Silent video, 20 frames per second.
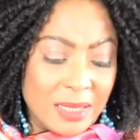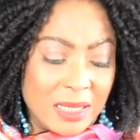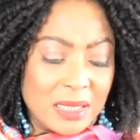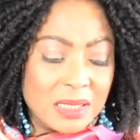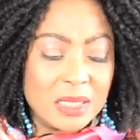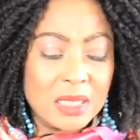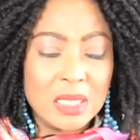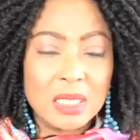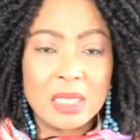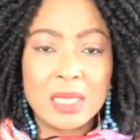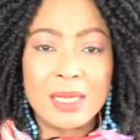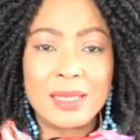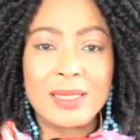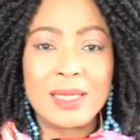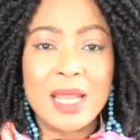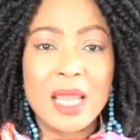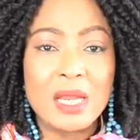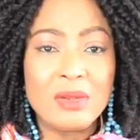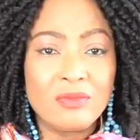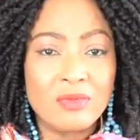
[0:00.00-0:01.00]
listen and
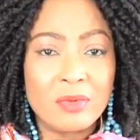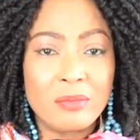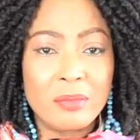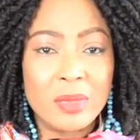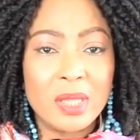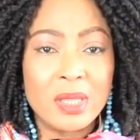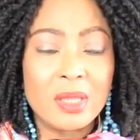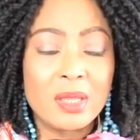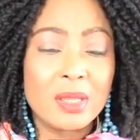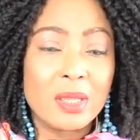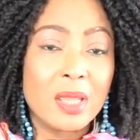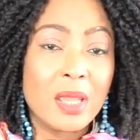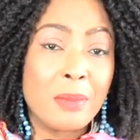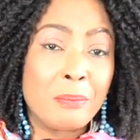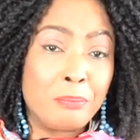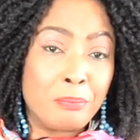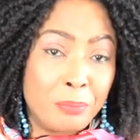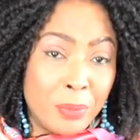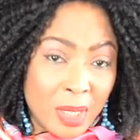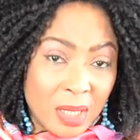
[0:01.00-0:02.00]
learn from me, a
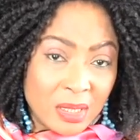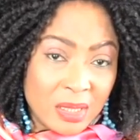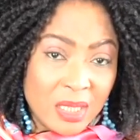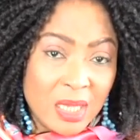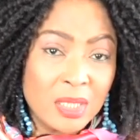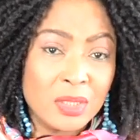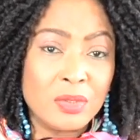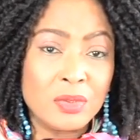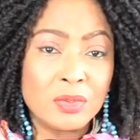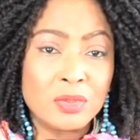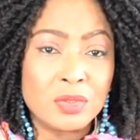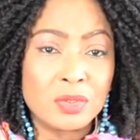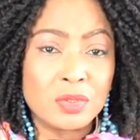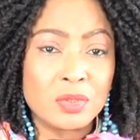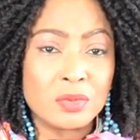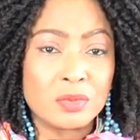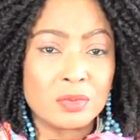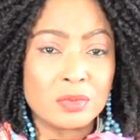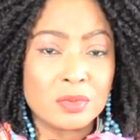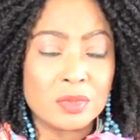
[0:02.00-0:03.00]
big thank you to
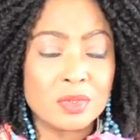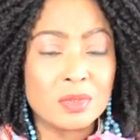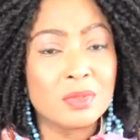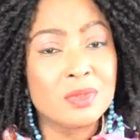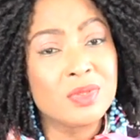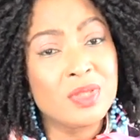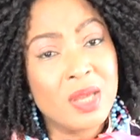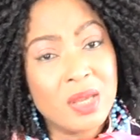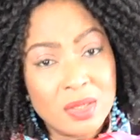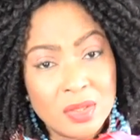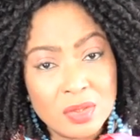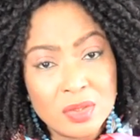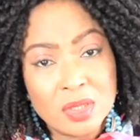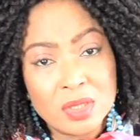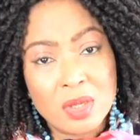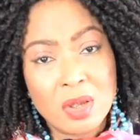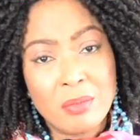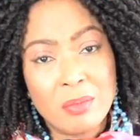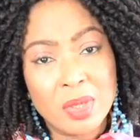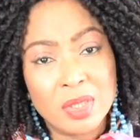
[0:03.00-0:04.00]
you. So thank you
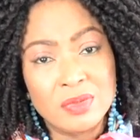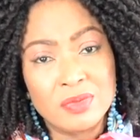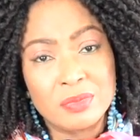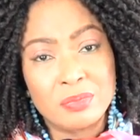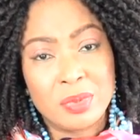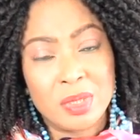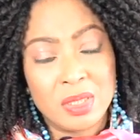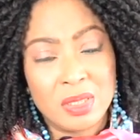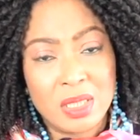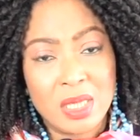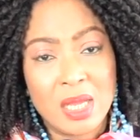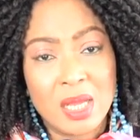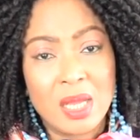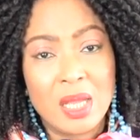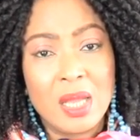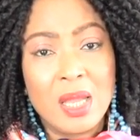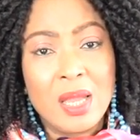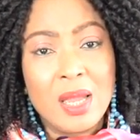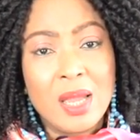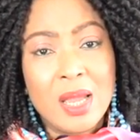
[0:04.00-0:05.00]
so much for being there.
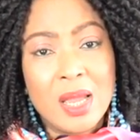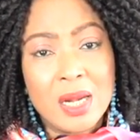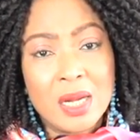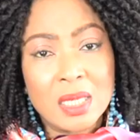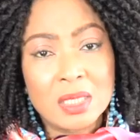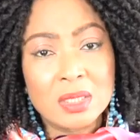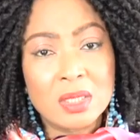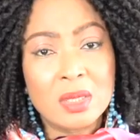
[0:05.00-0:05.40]
And as